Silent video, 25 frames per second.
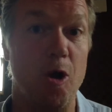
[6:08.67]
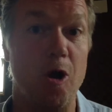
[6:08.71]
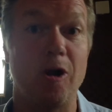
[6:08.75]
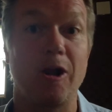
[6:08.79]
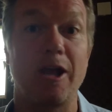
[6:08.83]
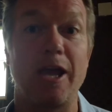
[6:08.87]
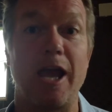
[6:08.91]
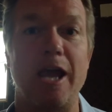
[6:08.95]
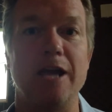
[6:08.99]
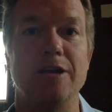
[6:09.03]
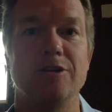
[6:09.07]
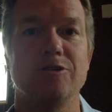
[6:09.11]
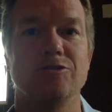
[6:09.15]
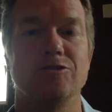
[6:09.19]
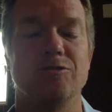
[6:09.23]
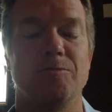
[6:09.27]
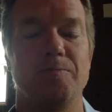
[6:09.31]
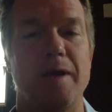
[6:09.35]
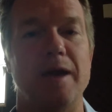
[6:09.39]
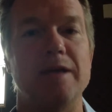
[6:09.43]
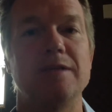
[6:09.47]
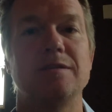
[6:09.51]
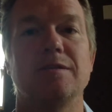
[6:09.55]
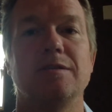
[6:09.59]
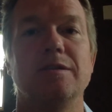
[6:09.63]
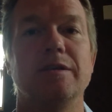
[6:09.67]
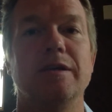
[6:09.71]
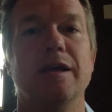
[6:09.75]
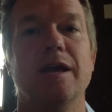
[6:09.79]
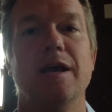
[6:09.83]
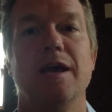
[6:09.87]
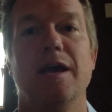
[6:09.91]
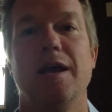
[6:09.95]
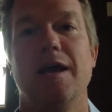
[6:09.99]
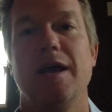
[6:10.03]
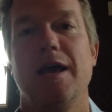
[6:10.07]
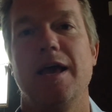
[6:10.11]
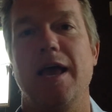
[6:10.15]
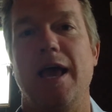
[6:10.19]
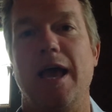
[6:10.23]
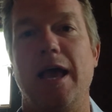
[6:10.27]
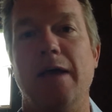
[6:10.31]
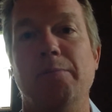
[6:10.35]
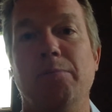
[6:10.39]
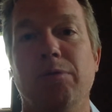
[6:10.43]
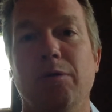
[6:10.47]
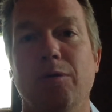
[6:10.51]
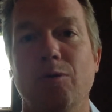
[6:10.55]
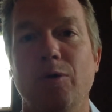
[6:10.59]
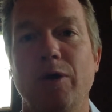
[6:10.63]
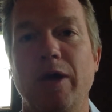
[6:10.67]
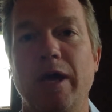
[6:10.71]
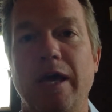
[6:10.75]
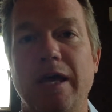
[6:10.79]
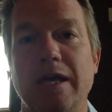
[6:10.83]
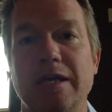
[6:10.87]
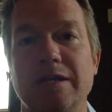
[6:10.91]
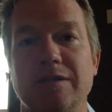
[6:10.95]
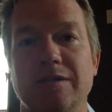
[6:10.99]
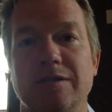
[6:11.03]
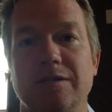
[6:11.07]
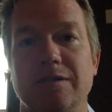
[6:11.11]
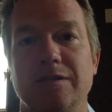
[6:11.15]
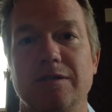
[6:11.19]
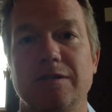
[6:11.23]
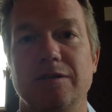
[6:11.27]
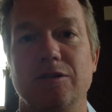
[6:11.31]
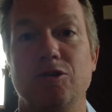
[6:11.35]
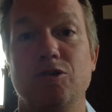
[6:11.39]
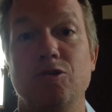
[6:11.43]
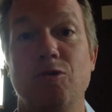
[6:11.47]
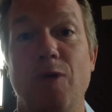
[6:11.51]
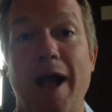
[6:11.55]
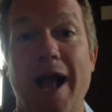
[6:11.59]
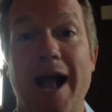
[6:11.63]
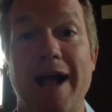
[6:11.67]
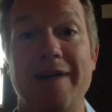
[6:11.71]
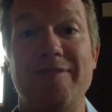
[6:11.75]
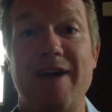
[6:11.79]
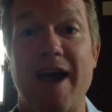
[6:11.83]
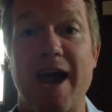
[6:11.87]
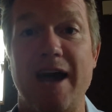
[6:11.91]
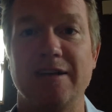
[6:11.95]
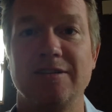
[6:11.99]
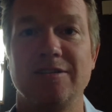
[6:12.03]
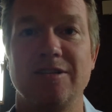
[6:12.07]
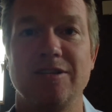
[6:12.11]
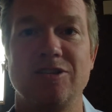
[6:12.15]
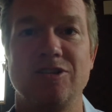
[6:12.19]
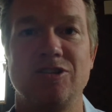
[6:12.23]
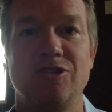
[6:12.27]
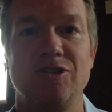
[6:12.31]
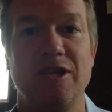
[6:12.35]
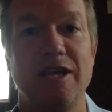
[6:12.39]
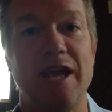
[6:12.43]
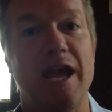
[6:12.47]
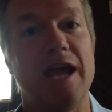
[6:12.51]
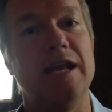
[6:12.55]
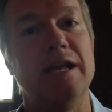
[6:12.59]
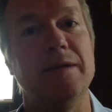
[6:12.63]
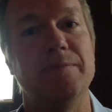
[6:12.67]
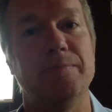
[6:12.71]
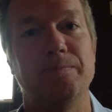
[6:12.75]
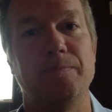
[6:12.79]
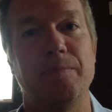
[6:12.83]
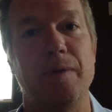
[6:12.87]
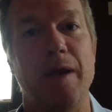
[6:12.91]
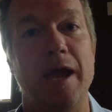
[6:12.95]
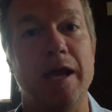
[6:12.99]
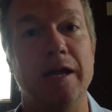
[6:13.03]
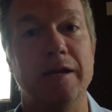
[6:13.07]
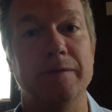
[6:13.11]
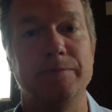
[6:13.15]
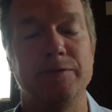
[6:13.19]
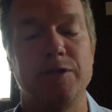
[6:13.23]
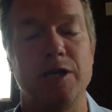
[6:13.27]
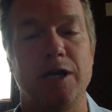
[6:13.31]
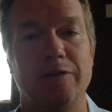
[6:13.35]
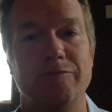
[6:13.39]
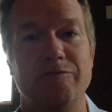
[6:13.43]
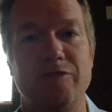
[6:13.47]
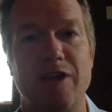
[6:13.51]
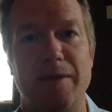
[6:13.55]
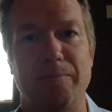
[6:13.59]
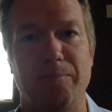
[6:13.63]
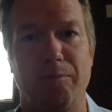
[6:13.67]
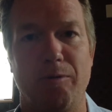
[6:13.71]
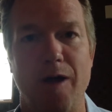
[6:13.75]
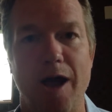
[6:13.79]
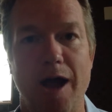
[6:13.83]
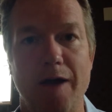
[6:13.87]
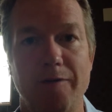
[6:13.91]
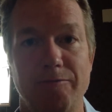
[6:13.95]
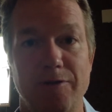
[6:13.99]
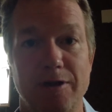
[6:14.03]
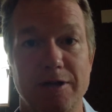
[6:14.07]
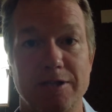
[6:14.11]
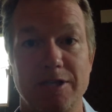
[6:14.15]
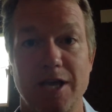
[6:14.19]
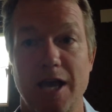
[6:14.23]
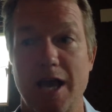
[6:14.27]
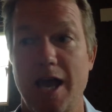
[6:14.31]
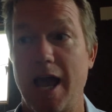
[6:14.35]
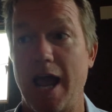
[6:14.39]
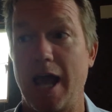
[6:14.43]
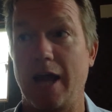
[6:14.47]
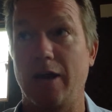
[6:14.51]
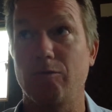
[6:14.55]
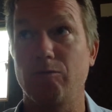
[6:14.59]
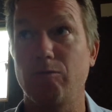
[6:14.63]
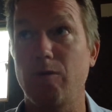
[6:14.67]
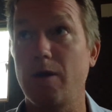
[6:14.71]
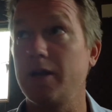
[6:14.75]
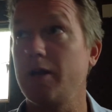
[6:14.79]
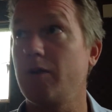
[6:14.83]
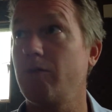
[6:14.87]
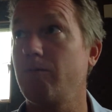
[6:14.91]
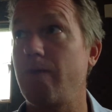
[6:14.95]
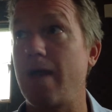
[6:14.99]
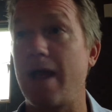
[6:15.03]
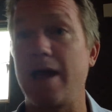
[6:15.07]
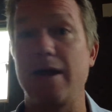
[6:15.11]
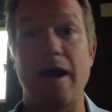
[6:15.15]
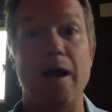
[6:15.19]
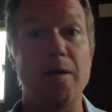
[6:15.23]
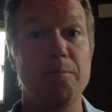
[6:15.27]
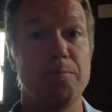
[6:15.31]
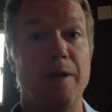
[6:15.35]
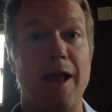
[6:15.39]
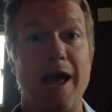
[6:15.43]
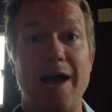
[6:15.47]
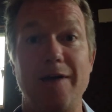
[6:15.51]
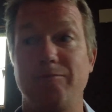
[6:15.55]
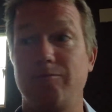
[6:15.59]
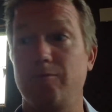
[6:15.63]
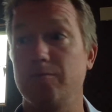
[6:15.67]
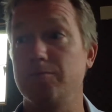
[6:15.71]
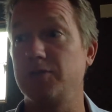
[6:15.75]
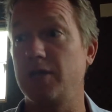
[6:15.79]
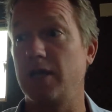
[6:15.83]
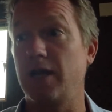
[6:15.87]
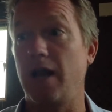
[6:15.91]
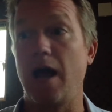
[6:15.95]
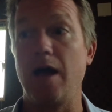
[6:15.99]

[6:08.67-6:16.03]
Archangels are basically employees who have access to the 80 80% of net profits and are running around our platform saying,